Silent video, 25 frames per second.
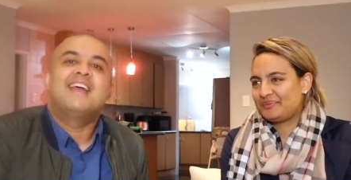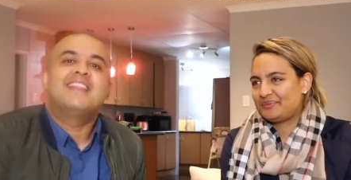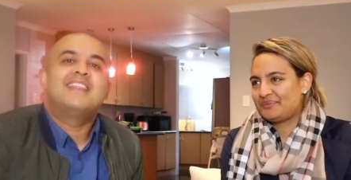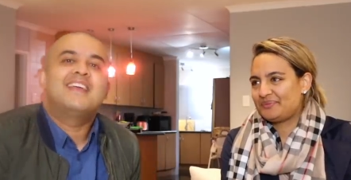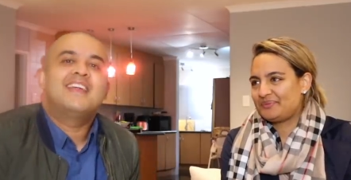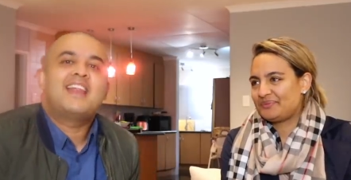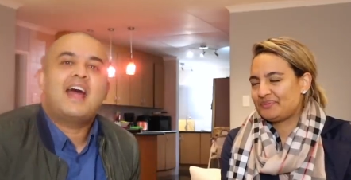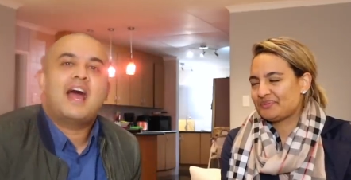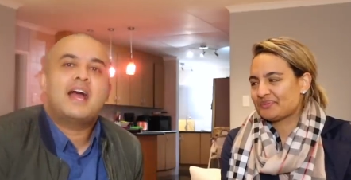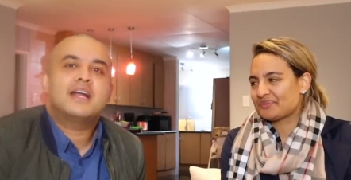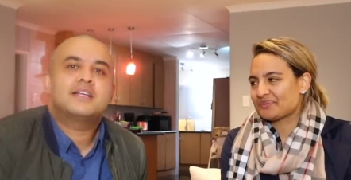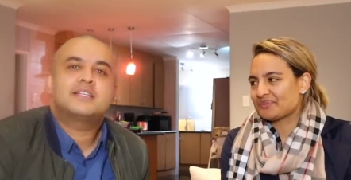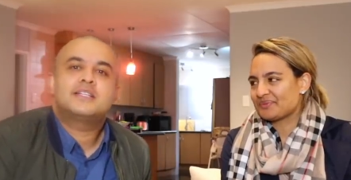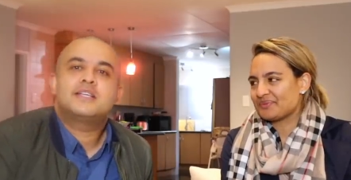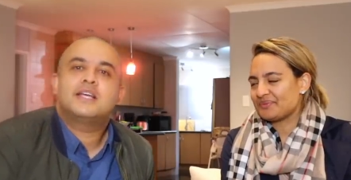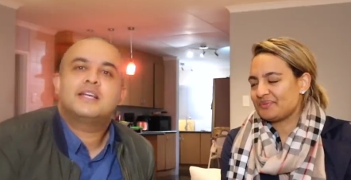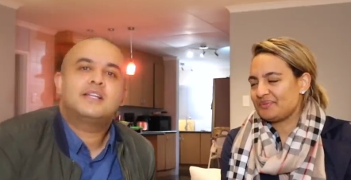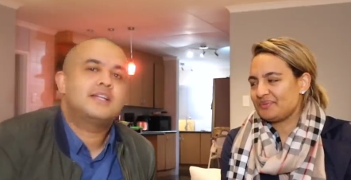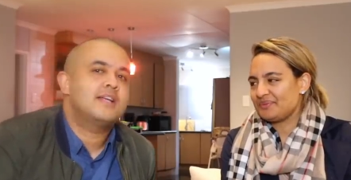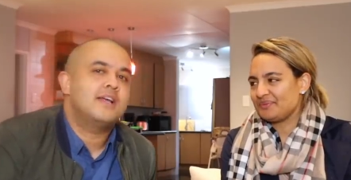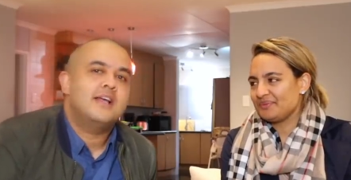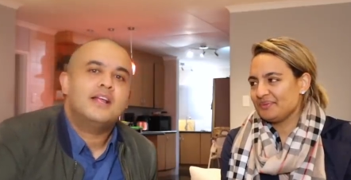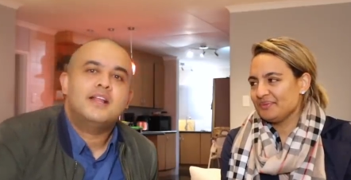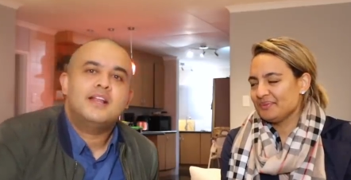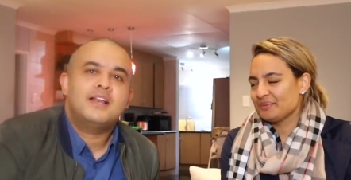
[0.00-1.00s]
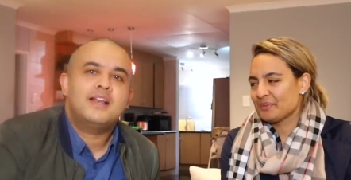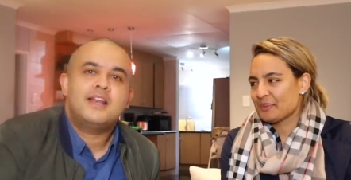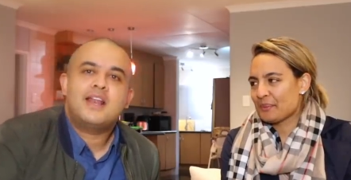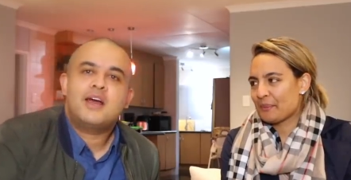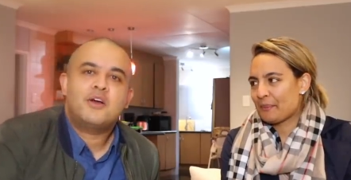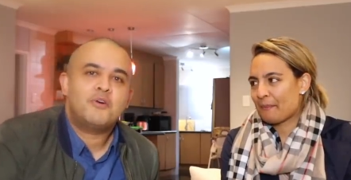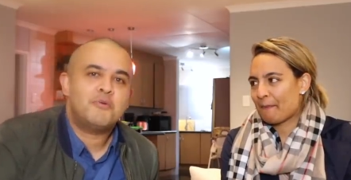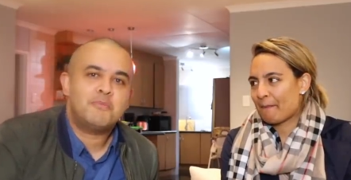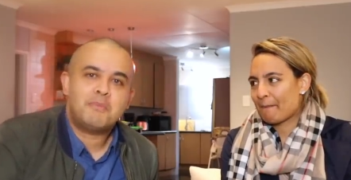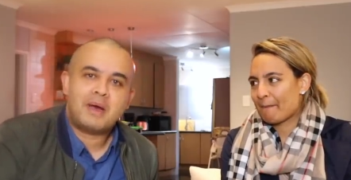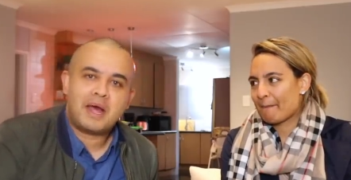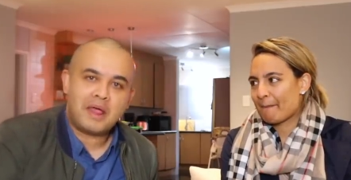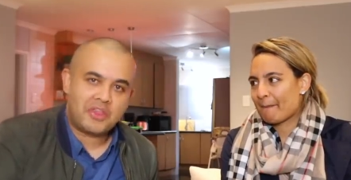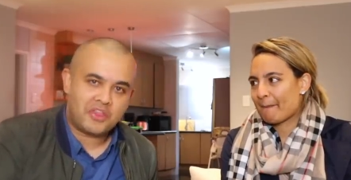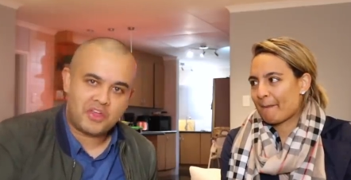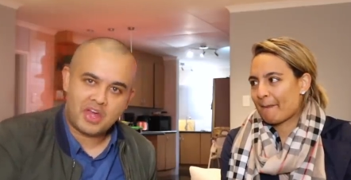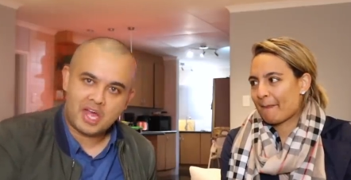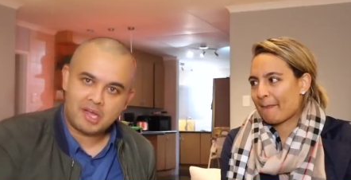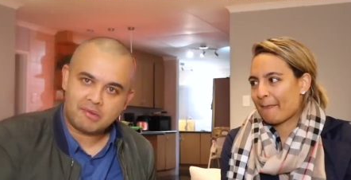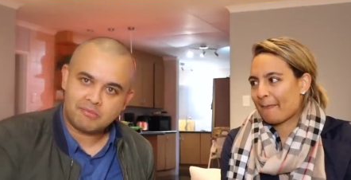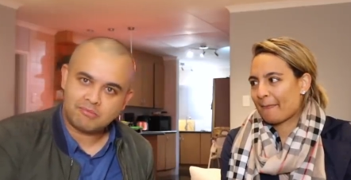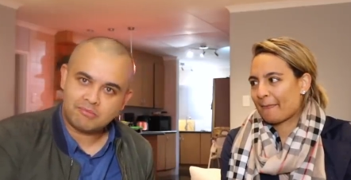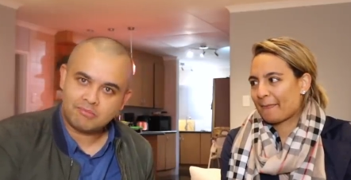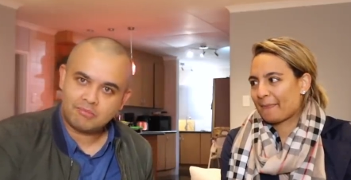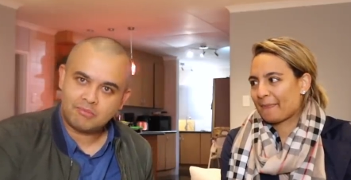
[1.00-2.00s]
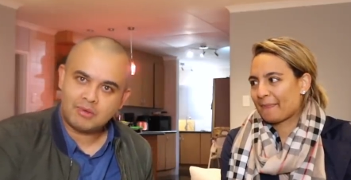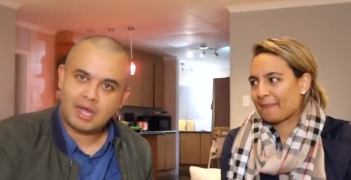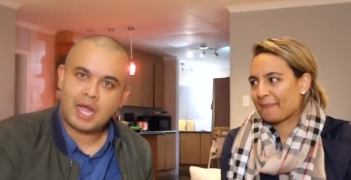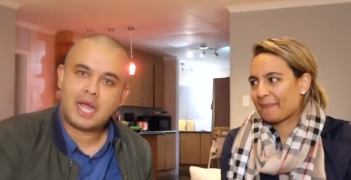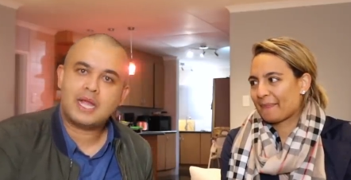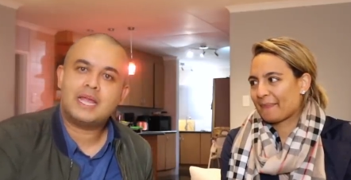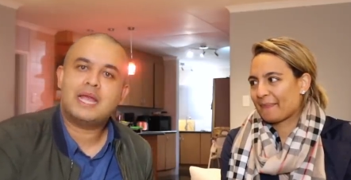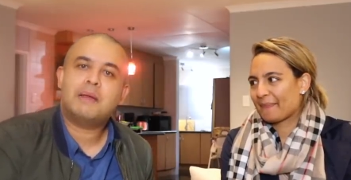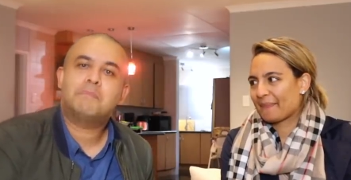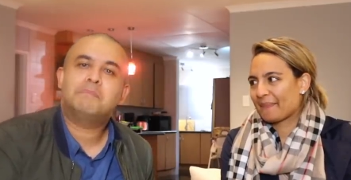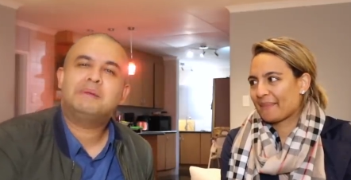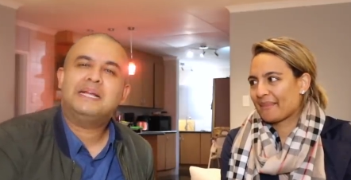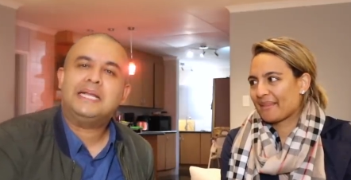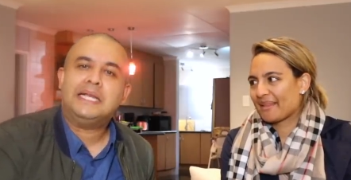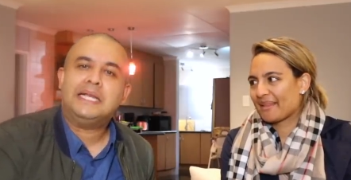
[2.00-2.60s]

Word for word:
Speaker 1: Then I said, No, mother, I am